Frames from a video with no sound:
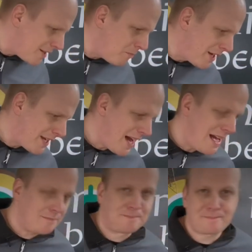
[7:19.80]
That's my
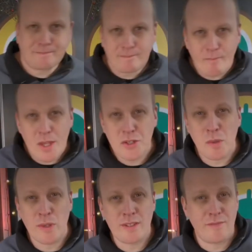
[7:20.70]
cat.
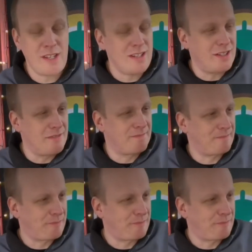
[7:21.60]
She wants feeding.